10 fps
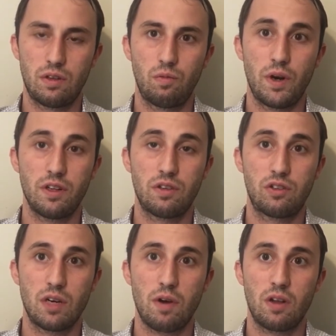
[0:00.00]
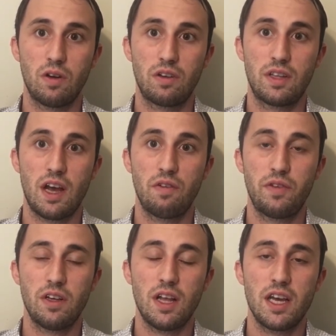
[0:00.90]
what does the trademark look, sound,
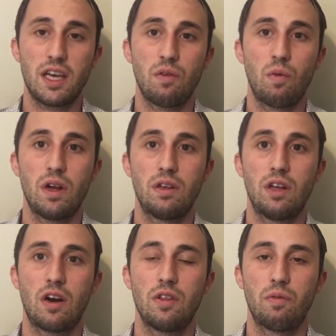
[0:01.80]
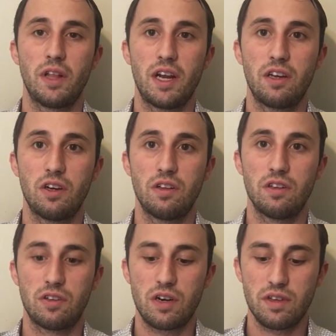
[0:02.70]
feel like, and what are the related goods
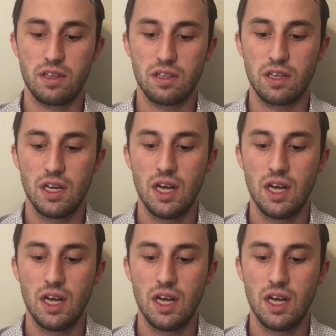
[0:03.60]
and services.